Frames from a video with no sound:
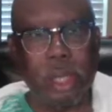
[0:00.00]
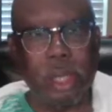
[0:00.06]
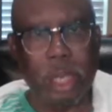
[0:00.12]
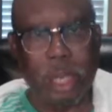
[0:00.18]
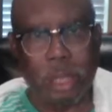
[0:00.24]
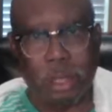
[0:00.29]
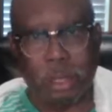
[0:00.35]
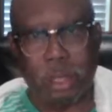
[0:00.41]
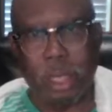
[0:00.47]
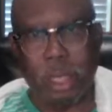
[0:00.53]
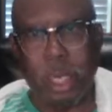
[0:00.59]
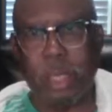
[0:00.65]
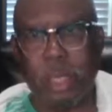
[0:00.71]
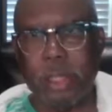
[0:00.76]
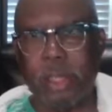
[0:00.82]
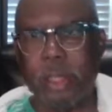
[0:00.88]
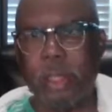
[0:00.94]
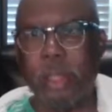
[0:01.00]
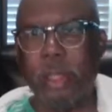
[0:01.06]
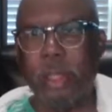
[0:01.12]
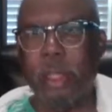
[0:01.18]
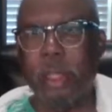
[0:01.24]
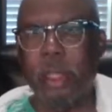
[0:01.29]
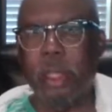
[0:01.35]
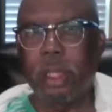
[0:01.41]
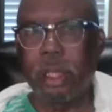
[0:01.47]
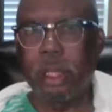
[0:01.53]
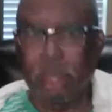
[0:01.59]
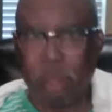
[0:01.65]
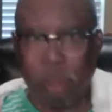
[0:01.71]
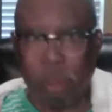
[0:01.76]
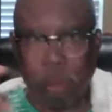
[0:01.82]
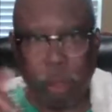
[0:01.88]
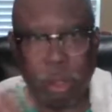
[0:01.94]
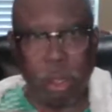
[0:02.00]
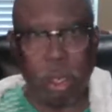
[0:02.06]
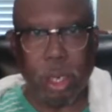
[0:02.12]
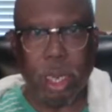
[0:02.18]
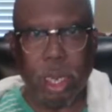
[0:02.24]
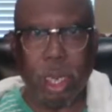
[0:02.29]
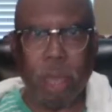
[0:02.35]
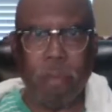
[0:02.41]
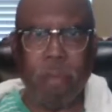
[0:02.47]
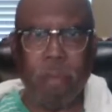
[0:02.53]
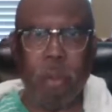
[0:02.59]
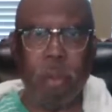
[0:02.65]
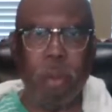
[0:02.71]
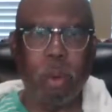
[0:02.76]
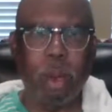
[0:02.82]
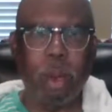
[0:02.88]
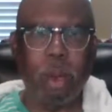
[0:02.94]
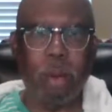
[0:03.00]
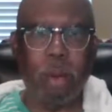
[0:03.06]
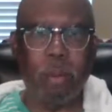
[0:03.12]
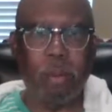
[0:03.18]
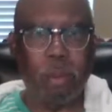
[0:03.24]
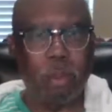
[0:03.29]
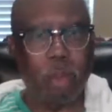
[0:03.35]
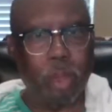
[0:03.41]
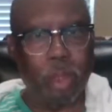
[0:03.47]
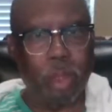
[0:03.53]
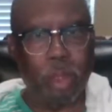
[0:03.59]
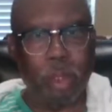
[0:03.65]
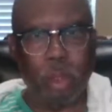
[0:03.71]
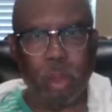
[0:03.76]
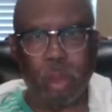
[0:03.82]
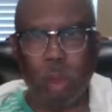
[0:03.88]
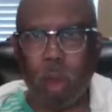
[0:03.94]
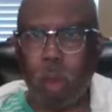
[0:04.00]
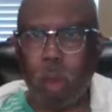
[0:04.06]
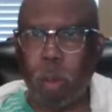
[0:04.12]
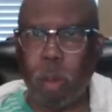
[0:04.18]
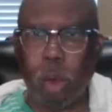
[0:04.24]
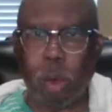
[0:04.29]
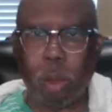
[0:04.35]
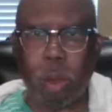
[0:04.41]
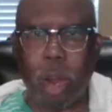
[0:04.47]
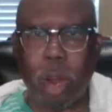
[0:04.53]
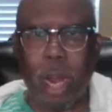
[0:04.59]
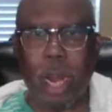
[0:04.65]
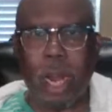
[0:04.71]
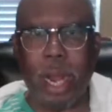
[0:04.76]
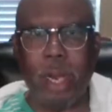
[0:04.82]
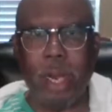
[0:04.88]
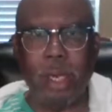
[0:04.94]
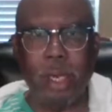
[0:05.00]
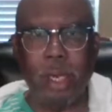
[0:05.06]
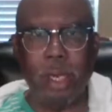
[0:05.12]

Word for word: And saints, you're going to have a breath with no more crying,